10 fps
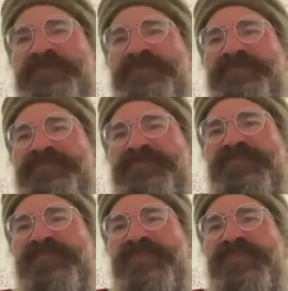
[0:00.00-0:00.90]
There needs to be
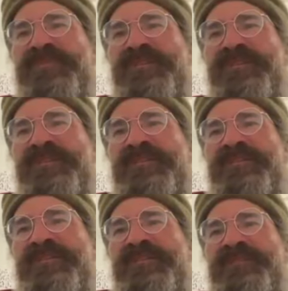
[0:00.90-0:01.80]
some sort of
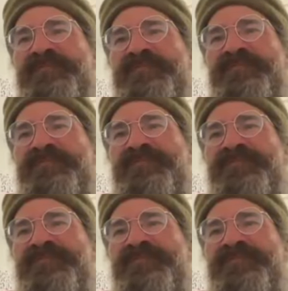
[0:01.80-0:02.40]
path,